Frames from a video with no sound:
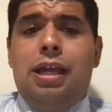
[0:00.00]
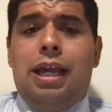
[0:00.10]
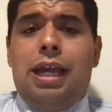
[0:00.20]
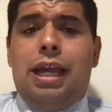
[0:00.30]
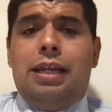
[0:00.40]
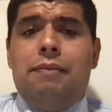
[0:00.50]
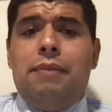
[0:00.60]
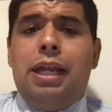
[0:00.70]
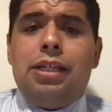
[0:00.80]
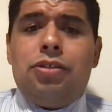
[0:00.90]
and
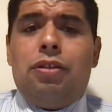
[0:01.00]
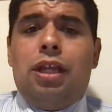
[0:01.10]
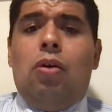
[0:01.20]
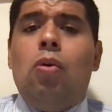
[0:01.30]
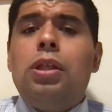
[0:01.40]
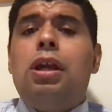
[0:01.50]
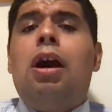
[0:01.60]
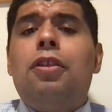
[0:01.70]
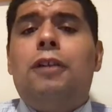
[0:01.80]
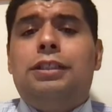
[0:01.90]
made it so that only
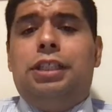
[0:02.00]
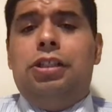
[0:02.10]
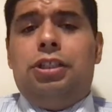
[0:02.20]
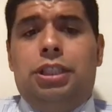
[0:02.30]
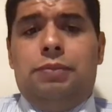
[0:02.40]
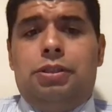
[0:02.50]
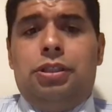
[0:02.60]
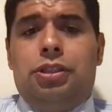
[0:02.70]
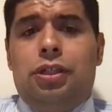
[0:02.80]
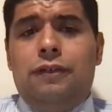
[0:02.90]
authorized dealerships could
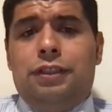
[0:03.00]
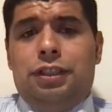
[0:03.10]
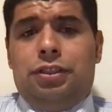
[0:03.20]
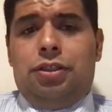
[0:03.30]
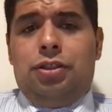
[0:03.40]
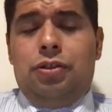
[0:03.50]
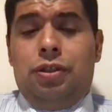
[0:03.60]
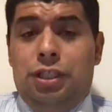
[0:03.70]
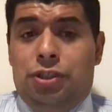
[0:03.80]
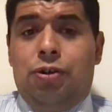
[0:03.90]
service
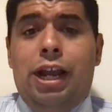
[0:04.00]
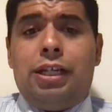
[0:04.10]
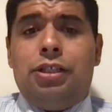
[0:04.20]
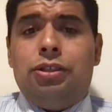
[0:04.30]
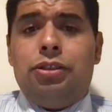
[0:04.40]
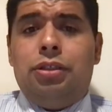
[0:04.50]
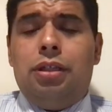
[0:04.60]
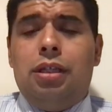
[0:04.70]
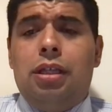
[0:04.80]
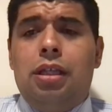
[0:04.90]
these tractors.
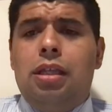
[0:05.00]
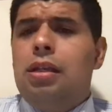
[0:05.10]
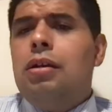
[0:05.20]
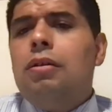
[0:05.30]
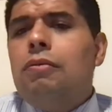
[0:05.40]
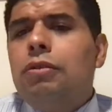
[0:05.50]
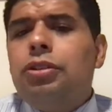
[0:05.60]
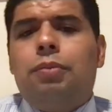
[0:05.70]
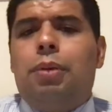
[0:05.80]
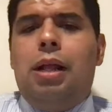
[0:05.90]
What's
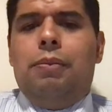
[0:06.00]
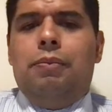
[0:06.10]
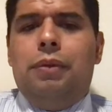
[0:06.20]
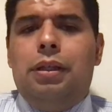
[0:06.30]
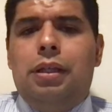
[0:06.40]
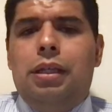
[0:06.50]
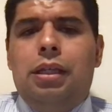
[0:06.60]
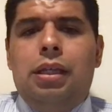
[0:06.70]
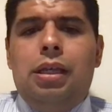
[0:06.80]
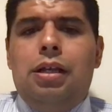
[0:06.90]
the problem?
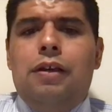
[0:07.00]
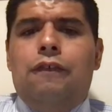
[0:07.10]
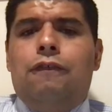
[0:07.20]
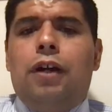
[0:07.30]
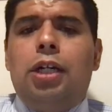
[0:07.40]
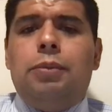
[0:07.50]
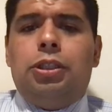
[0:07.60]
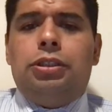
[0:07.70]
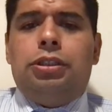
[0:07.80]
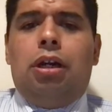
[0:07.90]

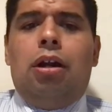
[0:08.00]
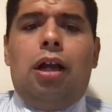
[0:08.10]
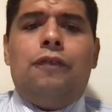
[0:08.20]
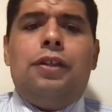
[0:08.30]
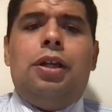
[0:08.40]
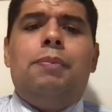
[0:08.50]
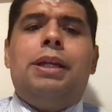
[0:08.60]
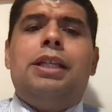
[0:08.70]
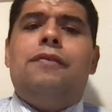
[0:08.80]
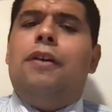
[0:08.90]
Farmers are often up
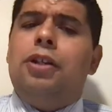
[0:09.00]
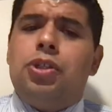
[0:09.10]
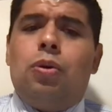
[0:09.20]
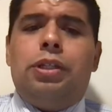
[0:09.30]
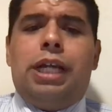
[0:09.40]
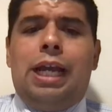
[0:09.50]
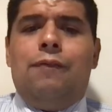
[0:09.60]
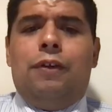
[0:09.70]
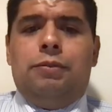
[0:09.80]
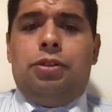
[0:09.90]
against very short time
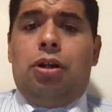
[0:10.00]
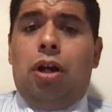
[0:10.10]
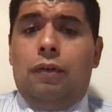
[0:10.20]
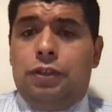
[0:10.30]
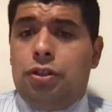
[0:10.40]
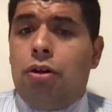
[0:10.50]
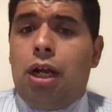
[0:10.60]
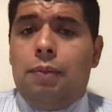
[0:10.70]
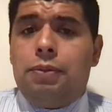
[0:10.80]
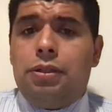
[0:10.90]
frames to harvest
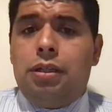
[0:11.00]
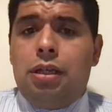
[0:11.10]
crops.